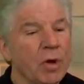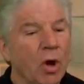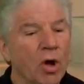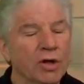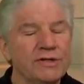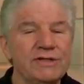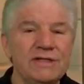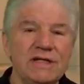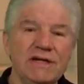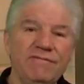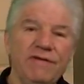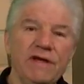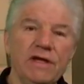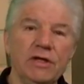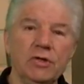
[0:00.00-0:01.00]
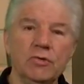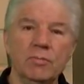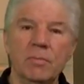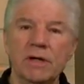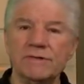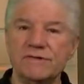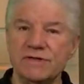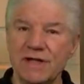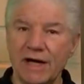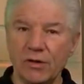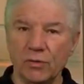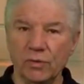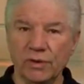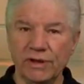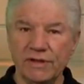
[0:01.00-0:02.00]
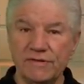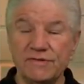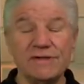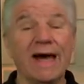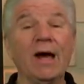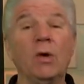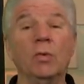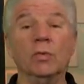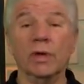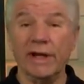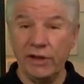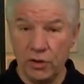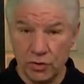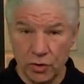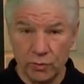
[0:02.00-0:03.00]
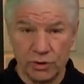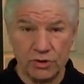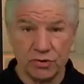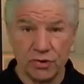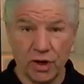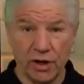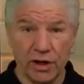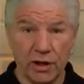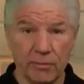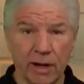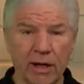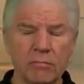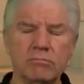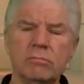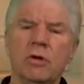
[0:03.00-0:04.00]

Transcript: On T V, you must not only sound like you know what you're talking about,